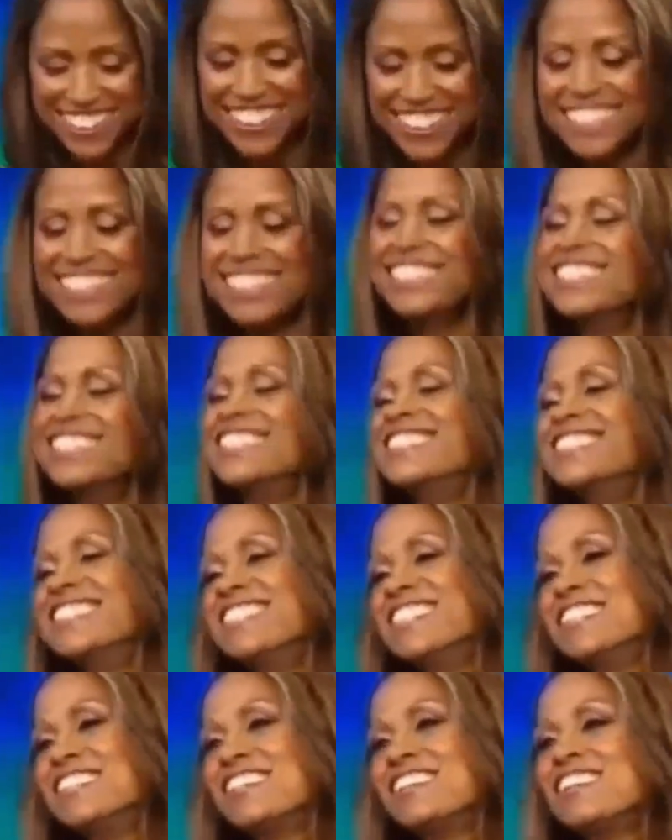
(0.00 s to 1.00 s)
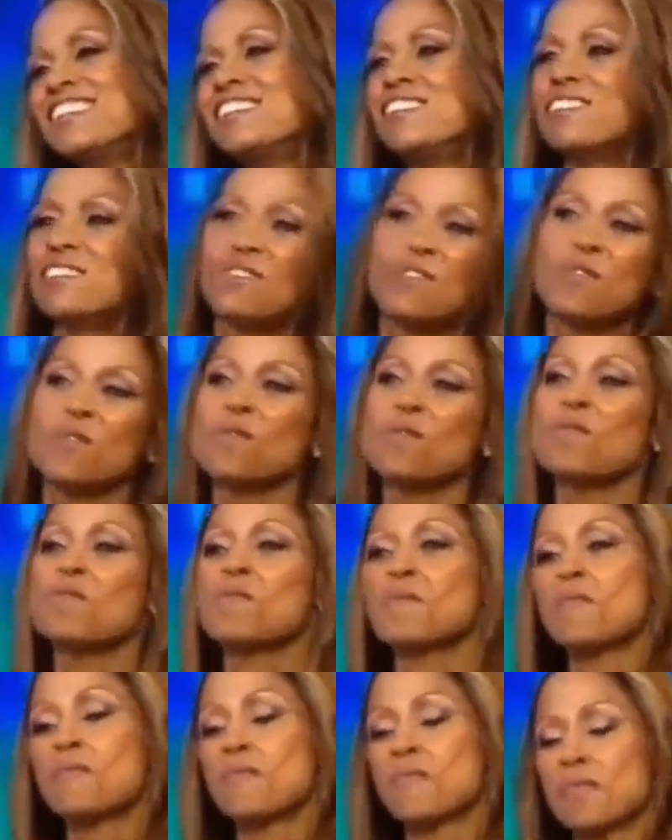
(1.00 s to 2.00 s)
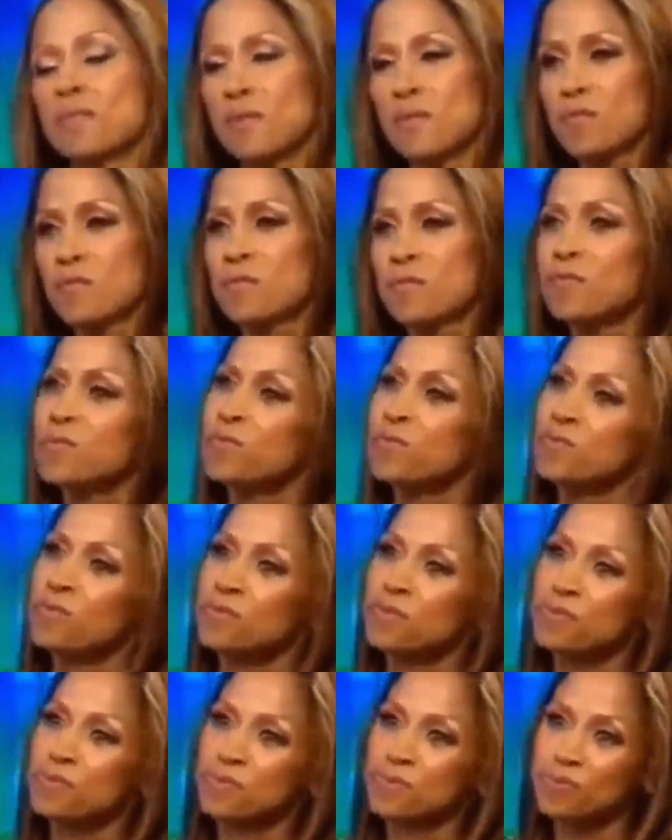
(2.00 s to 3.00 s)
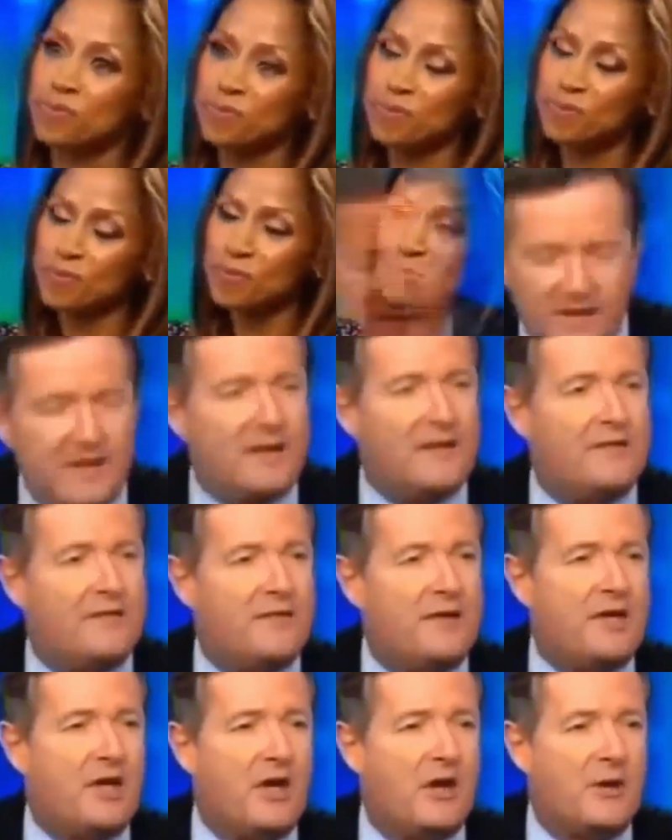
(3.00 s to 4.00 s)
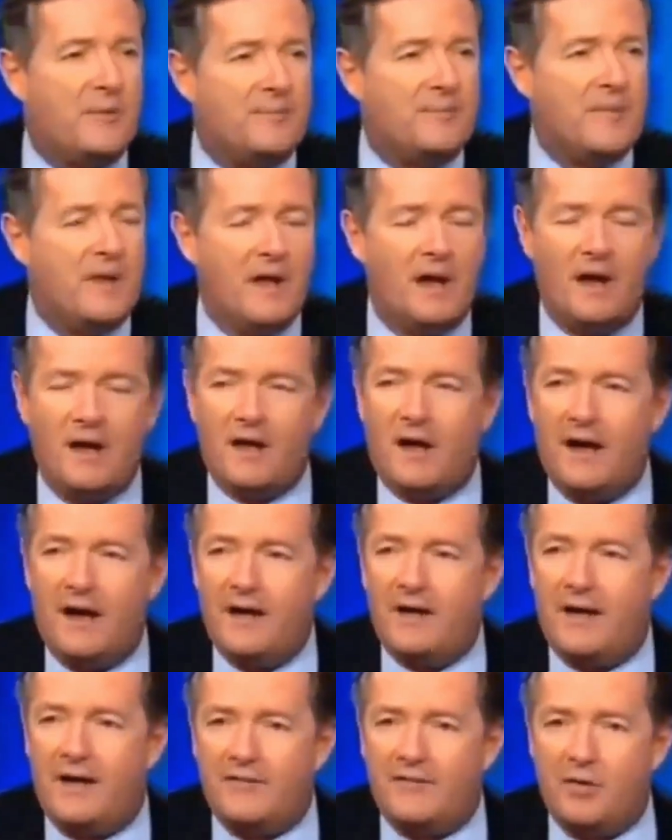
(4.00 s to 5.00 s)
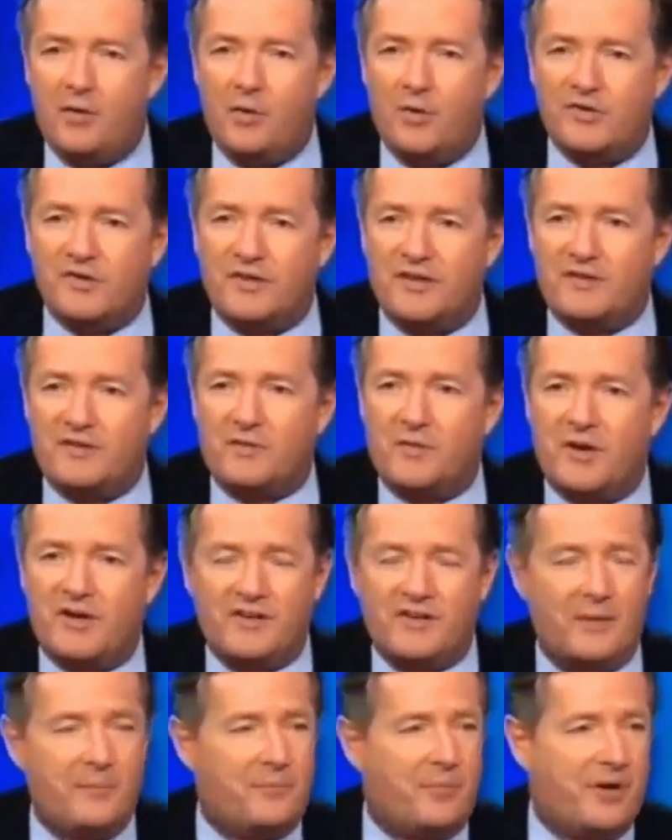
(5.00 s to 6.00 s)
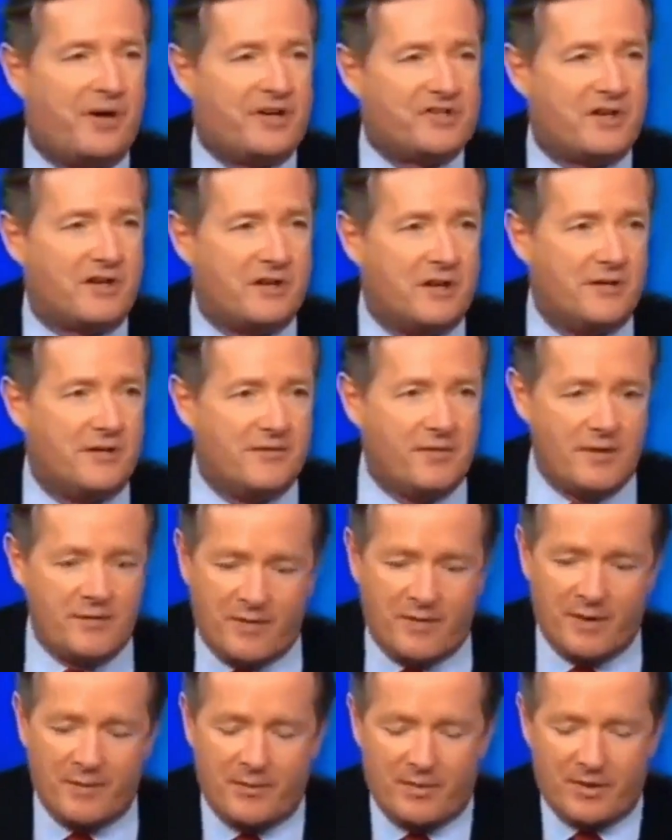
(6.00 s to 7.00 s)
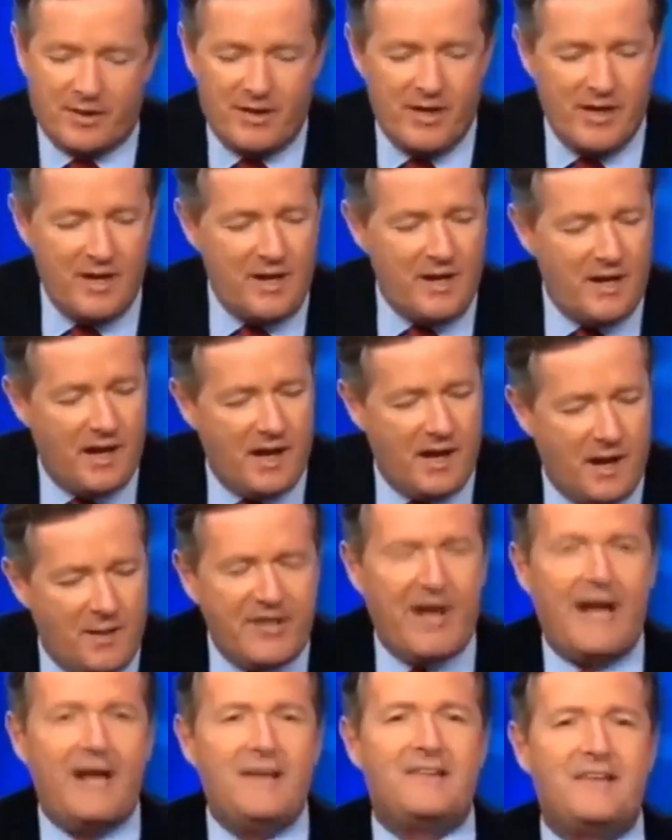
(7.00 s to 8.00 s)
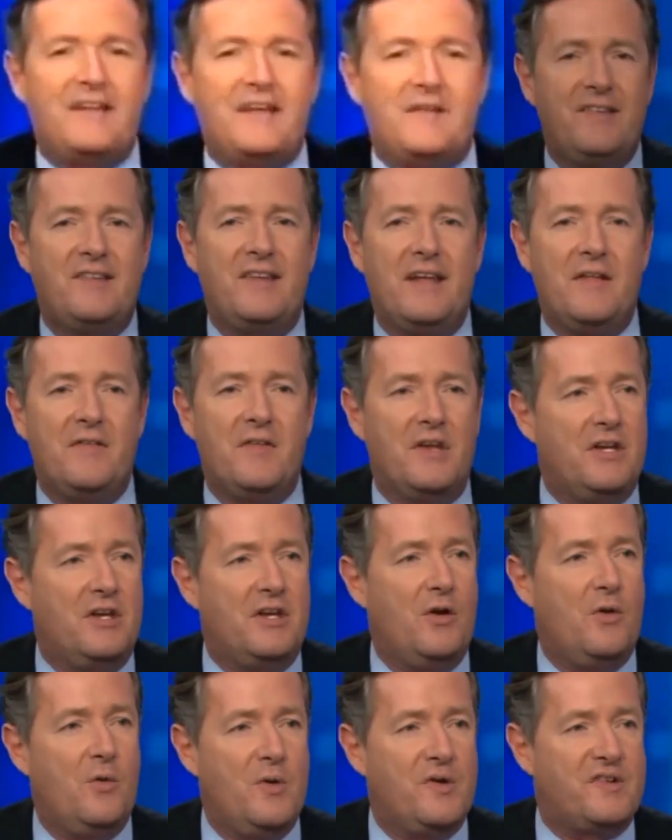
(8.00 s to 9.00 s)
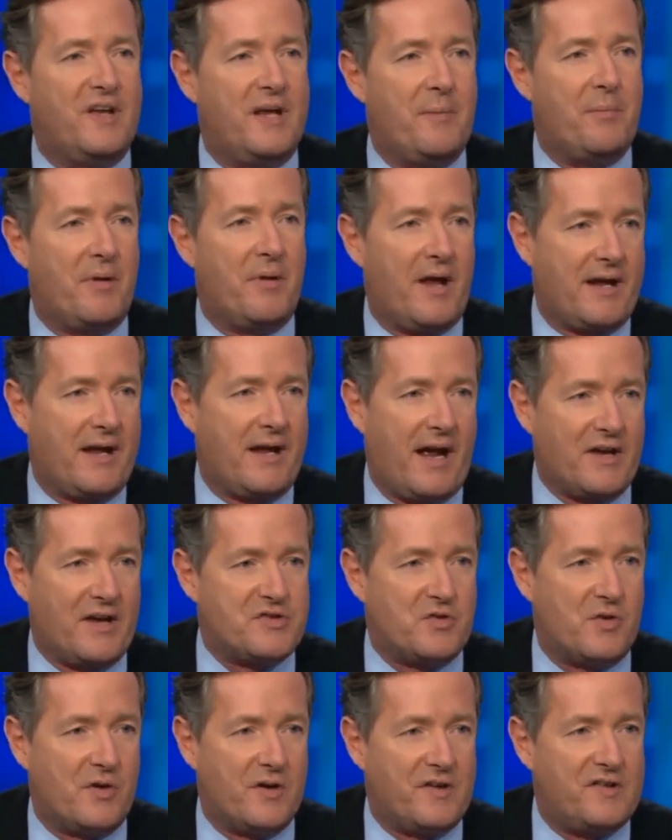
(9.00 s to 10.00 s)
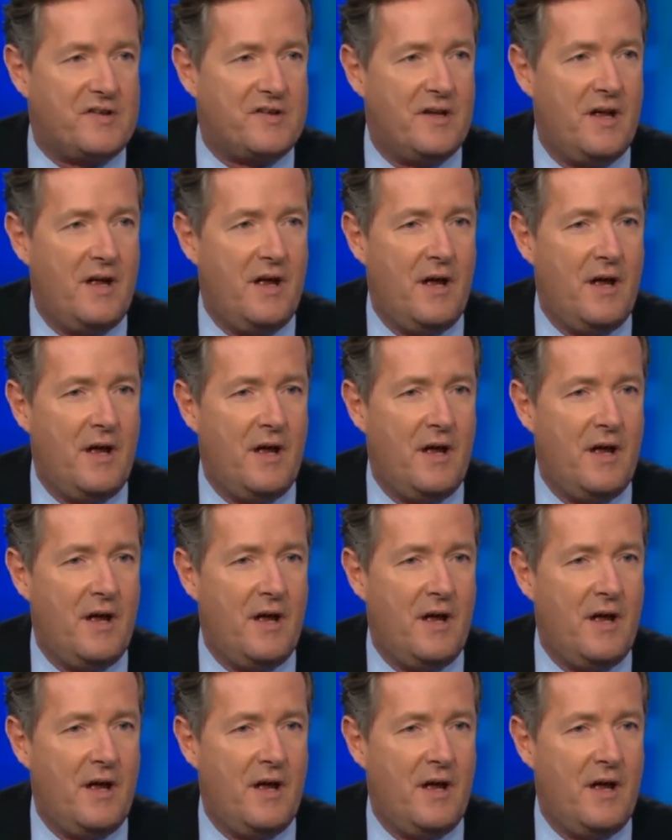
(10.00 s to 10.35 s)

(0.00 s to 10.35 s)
I've got to say, when I read about this, I felt offended for you. I don't have a horse in this race. I'm British. I can't vote for anybody. But the idea that you as a black actress